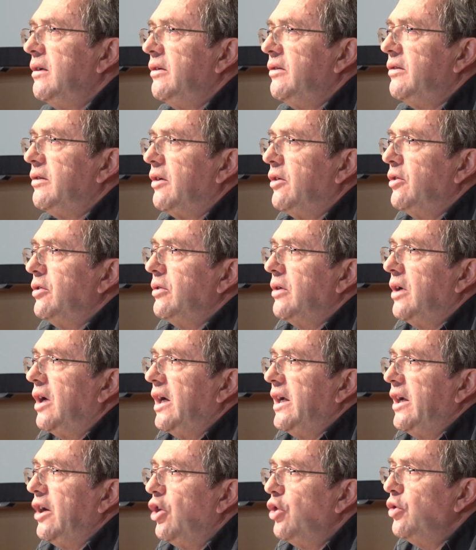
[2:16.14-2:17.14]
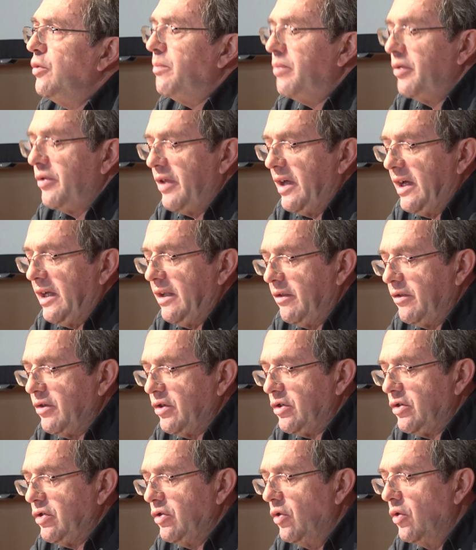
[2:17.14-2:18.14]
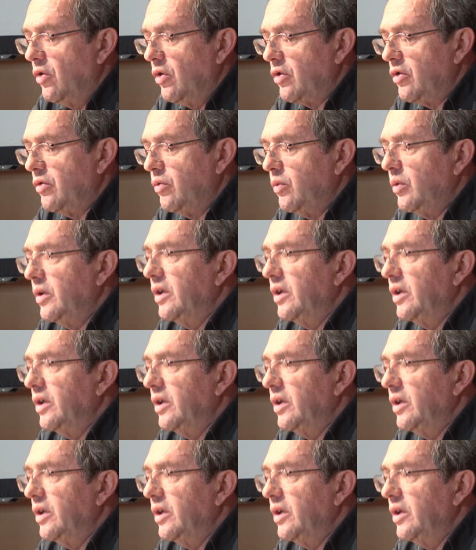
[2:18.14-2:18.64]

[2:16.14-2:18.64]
So I hope that the talk